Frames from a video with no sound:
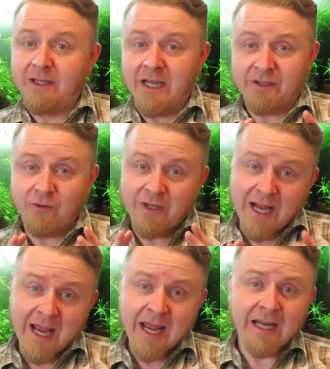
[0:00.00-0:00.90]
Yes, you
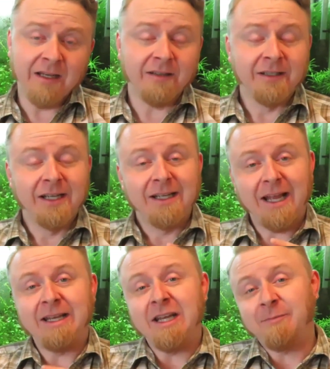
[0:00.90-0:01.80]
can,
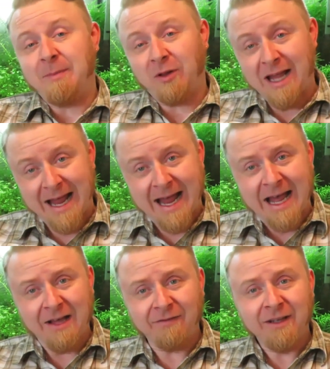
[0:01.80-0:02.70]
and yes, people
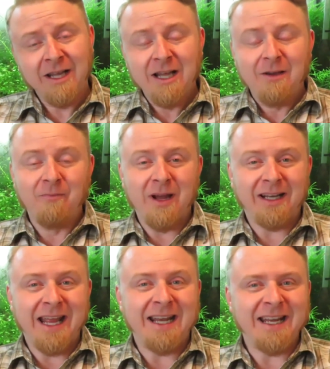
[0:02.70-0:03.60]
have, but
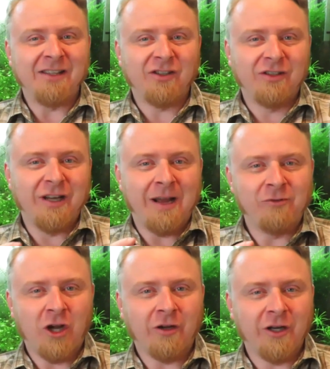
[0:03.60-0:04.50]
again, I'm
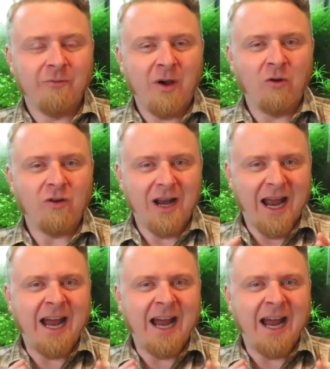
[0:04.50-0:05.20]
talking about